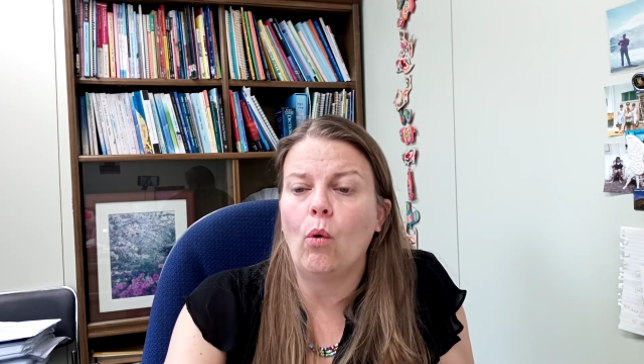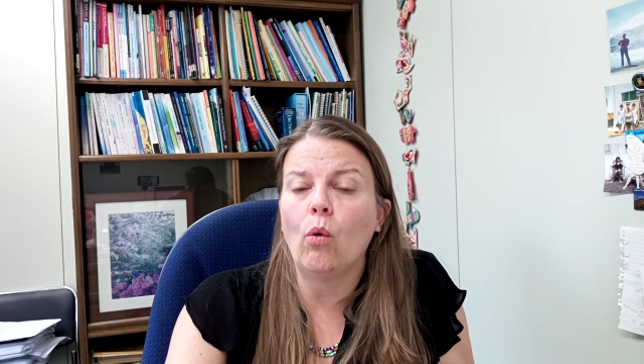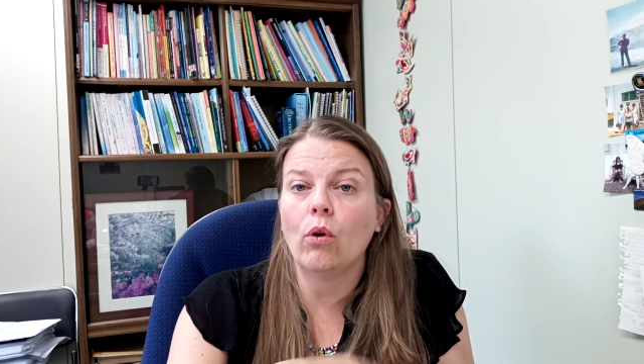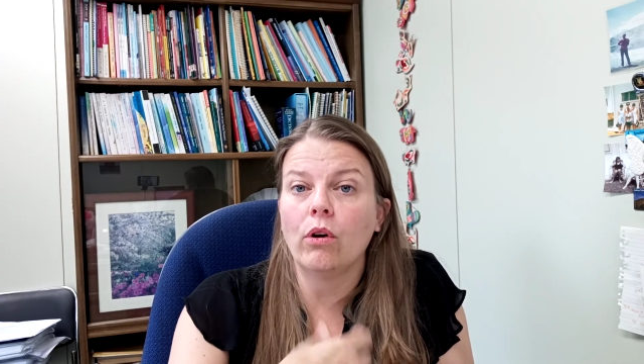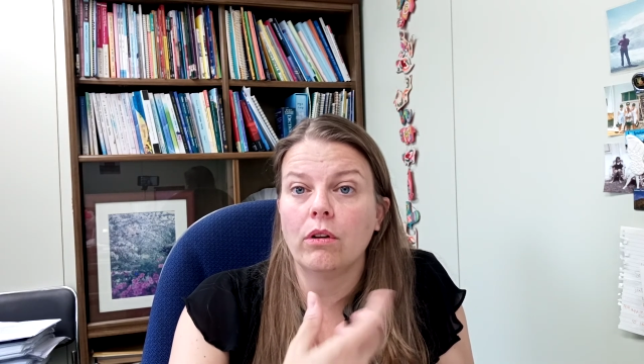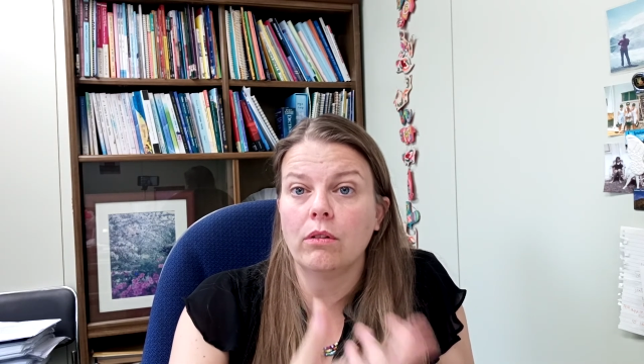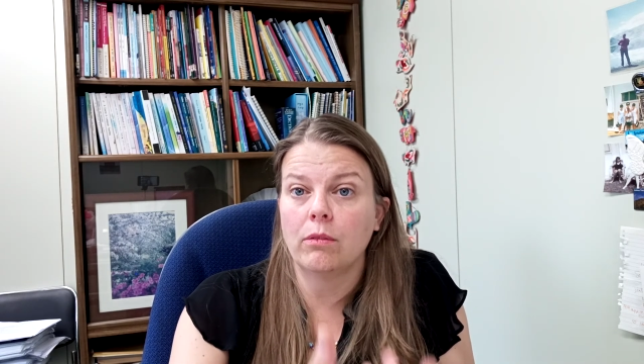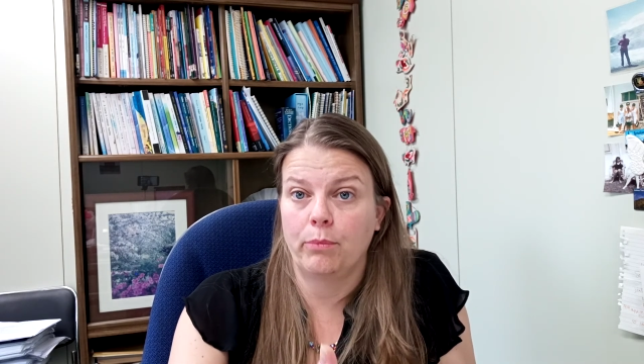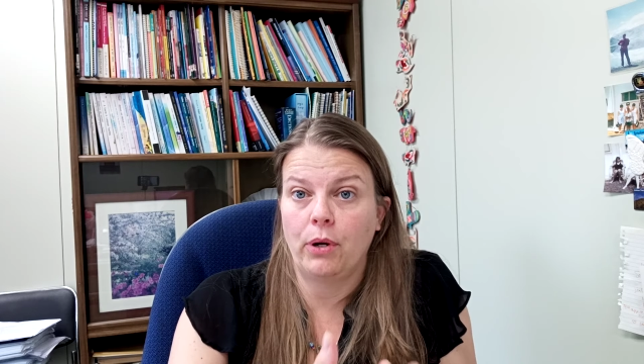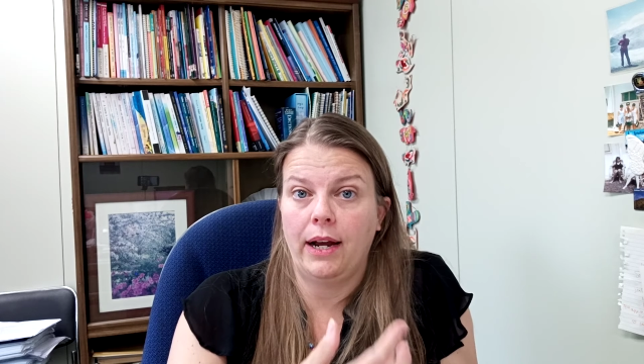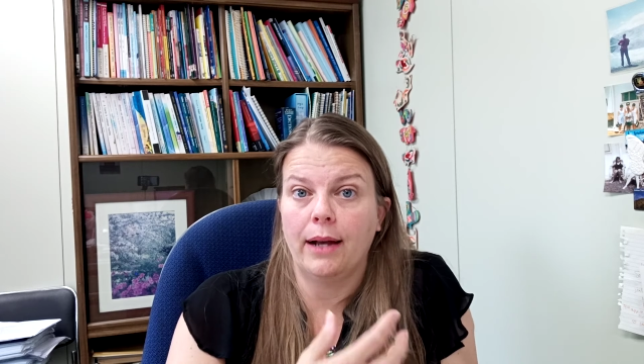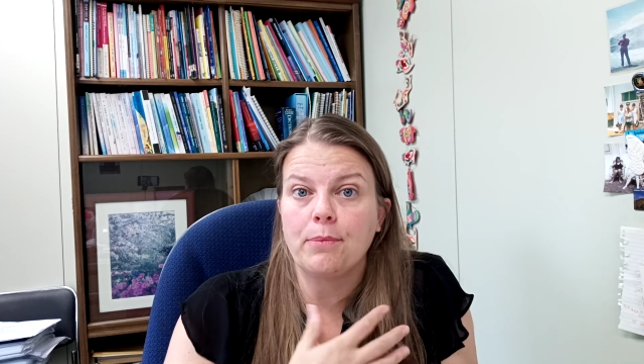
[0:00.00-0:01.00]
or
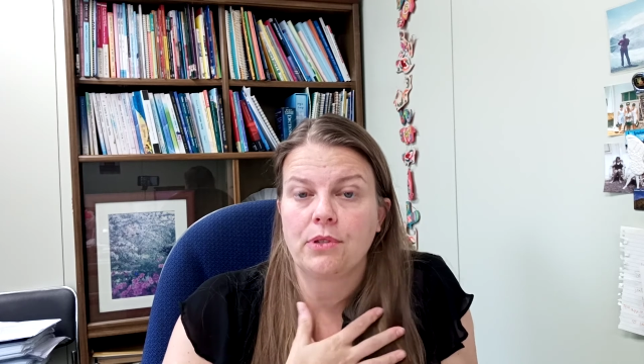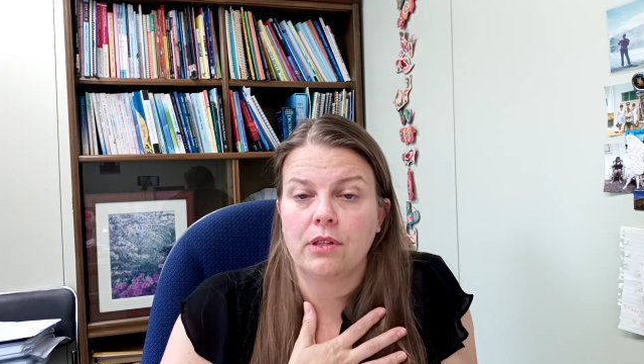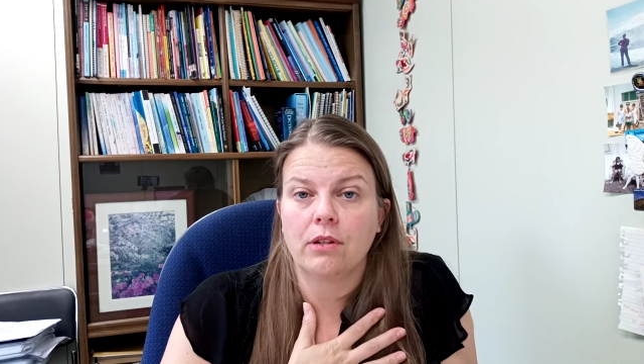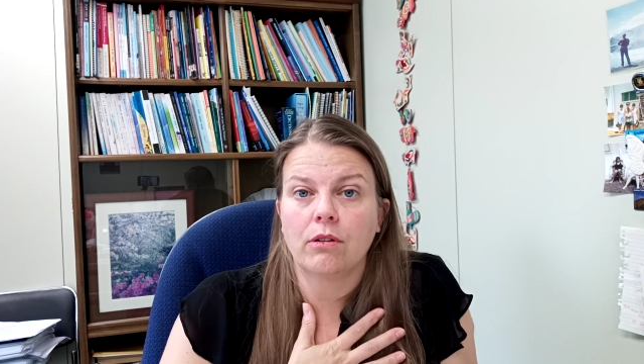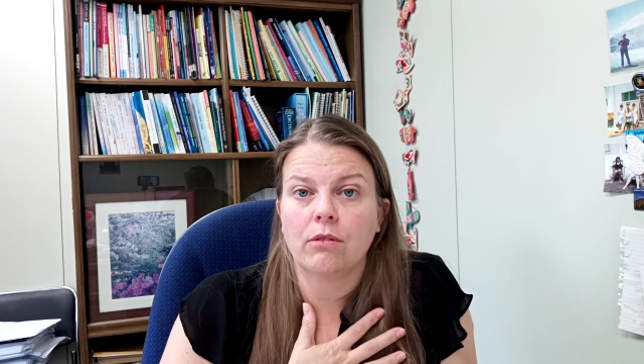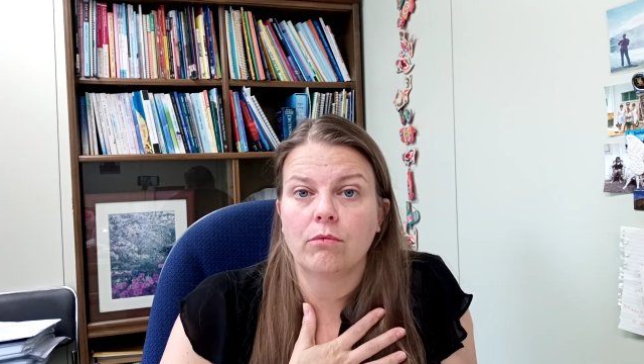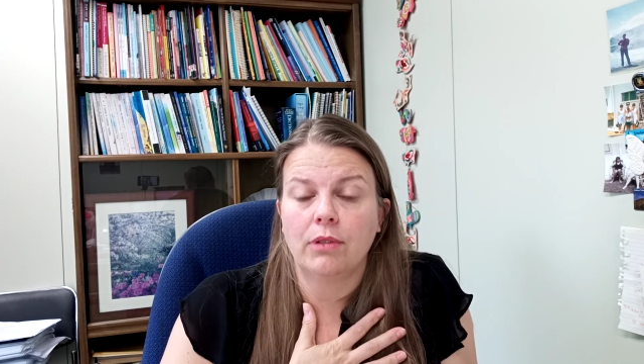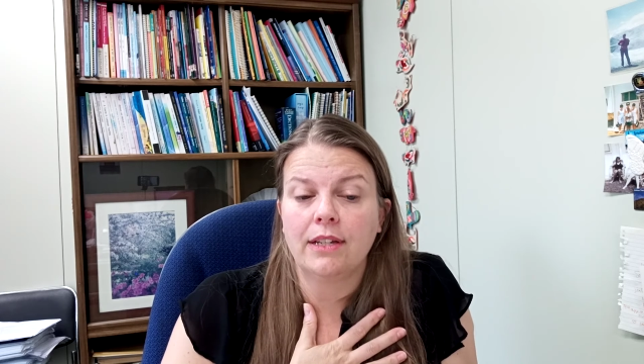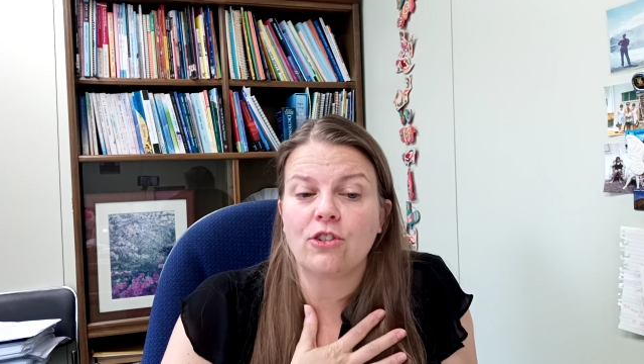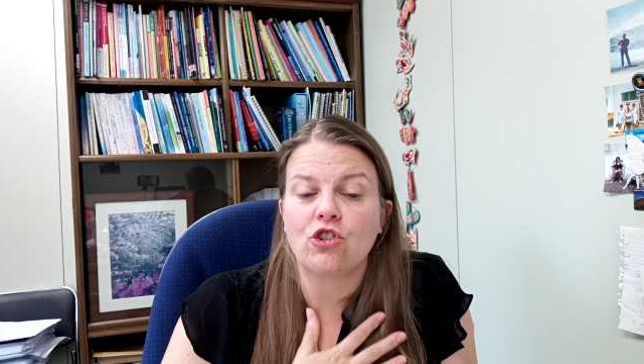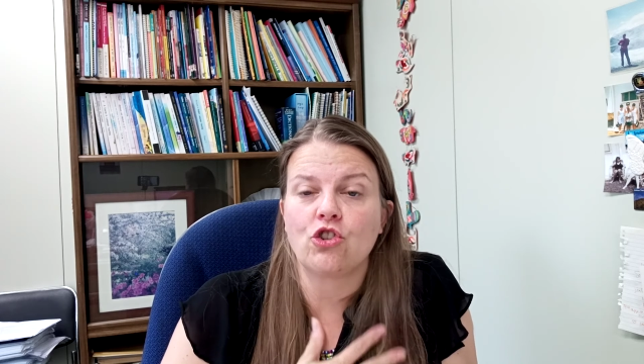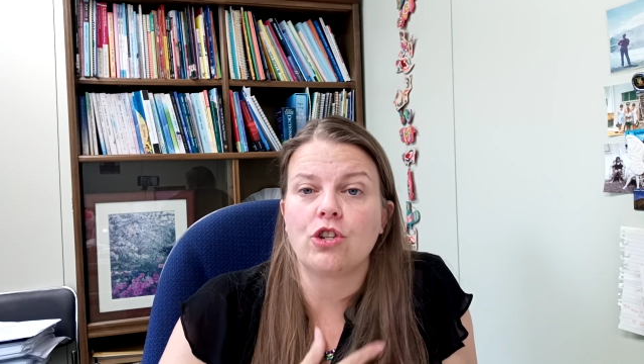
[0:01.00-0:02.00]
perhaps their
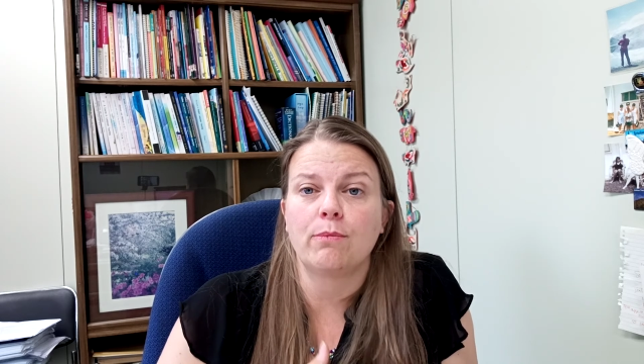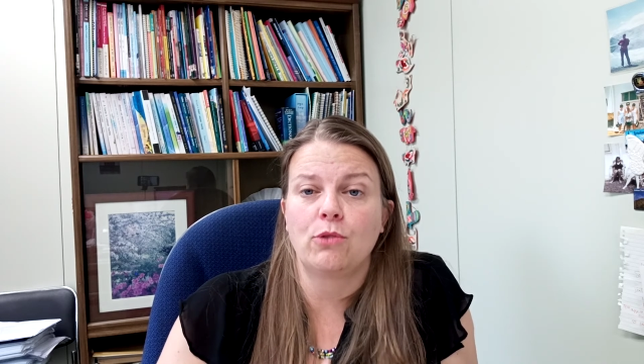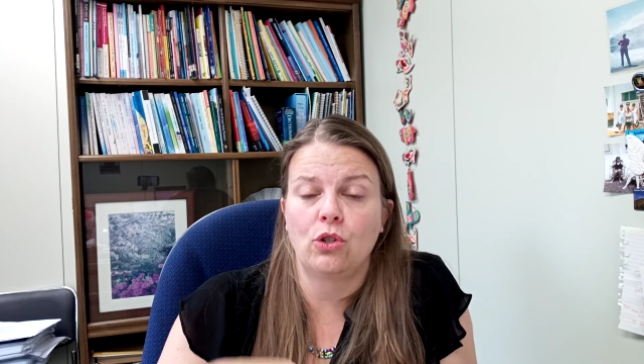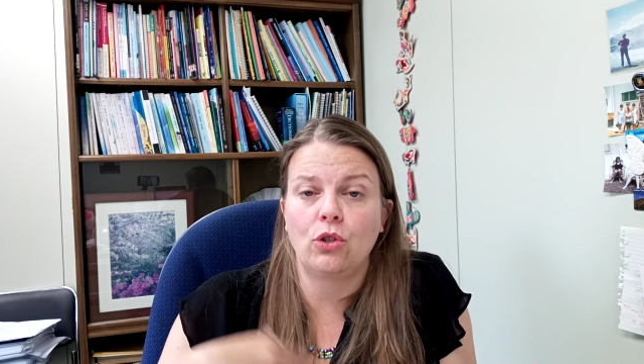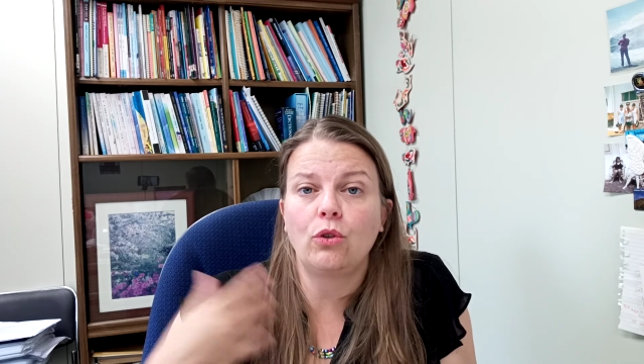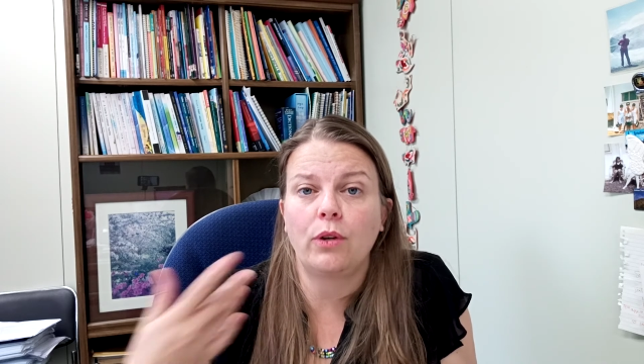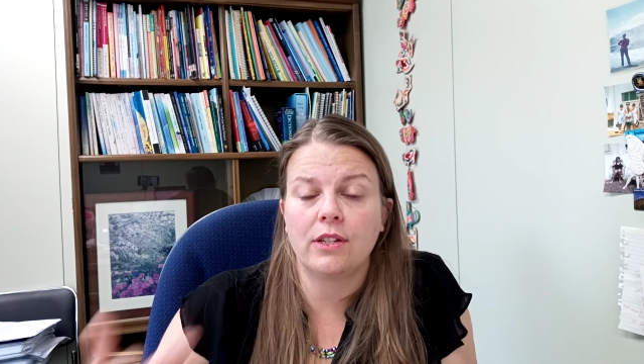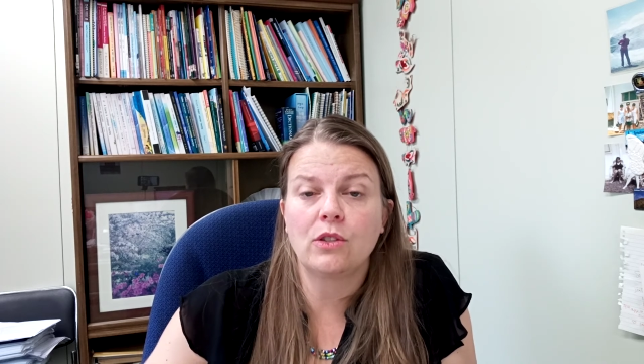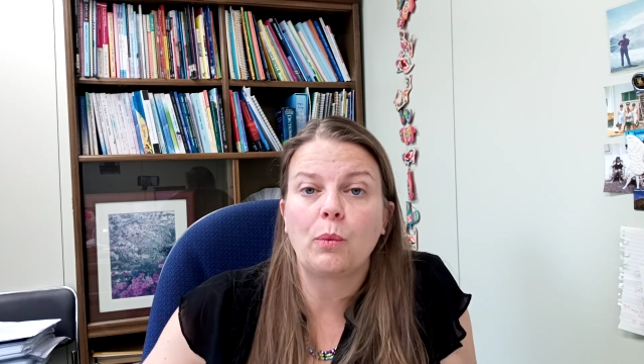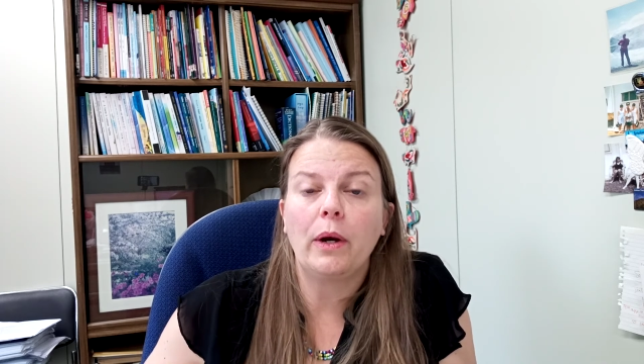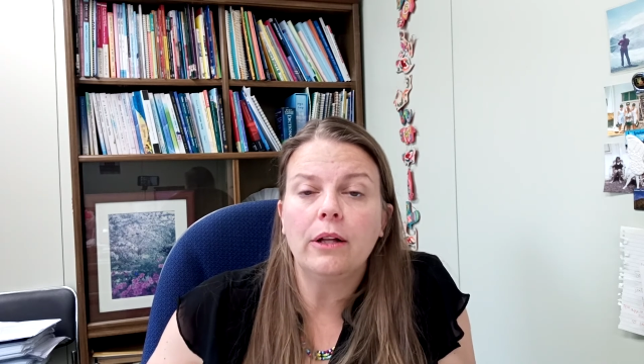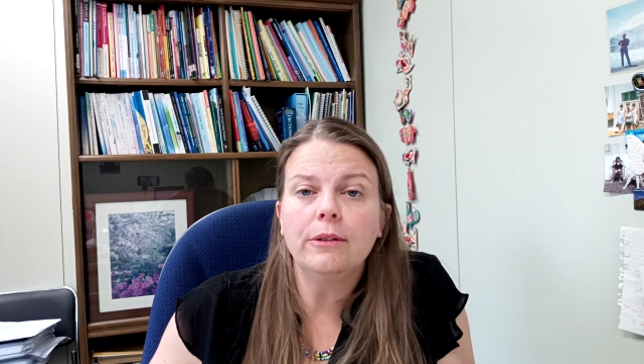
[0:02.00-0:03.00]
relationship to you
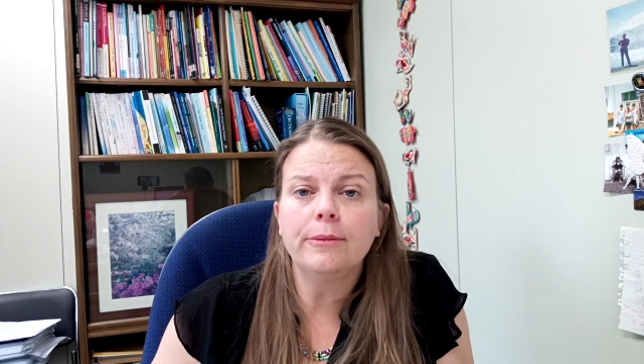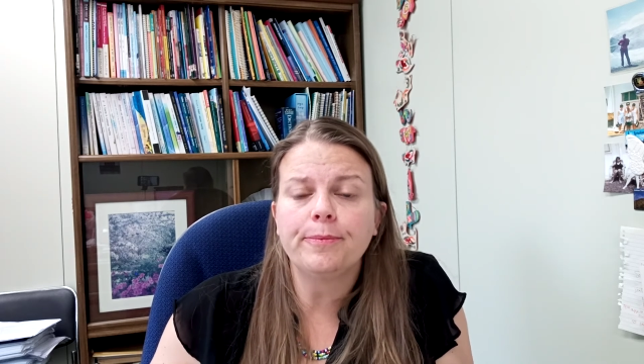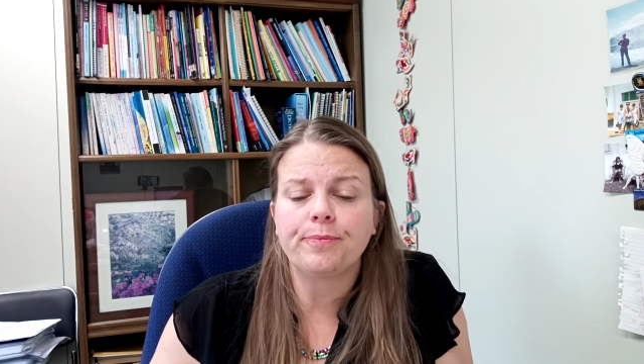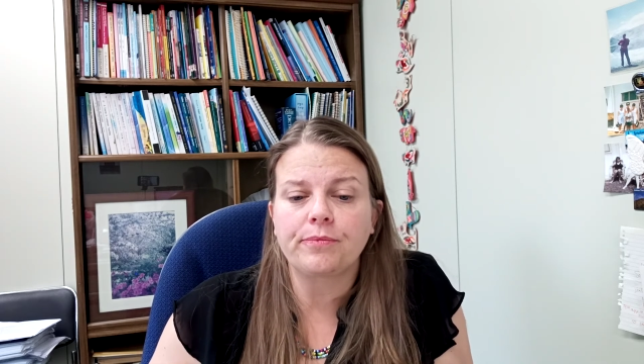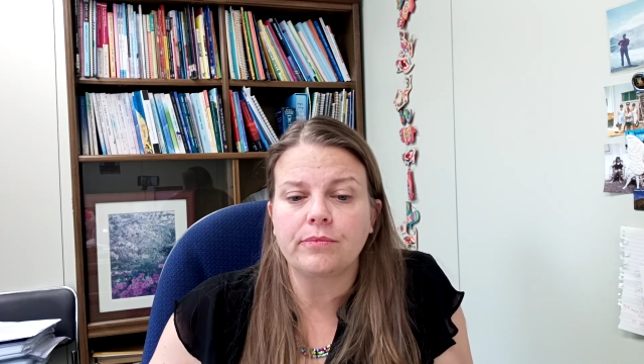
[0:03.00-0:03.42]
as well,